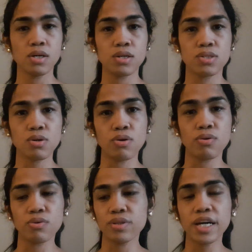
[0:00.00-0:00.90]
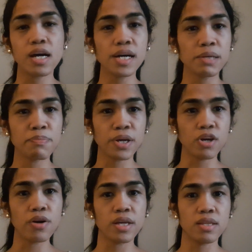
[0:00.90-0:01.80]
So they are the
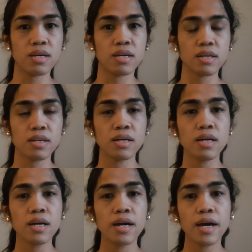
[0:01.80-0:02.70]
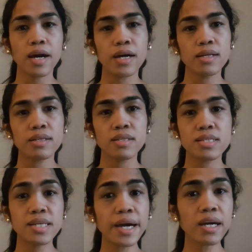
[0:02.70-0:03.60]
priority. And
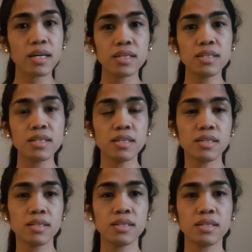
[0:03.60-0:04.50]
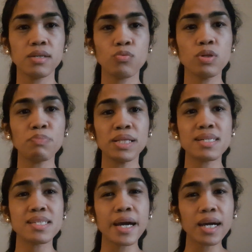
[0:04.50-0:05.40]
second will be the
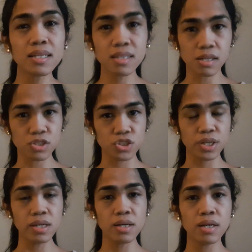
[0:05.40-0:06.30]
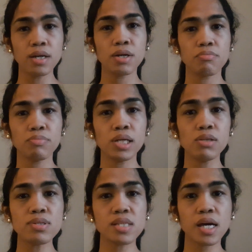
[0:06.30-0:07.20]
second country, meaning
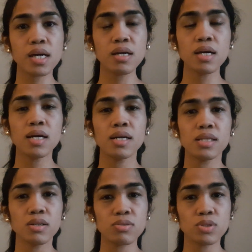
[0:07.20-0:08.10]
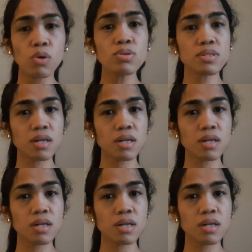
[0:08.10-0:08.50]
to say those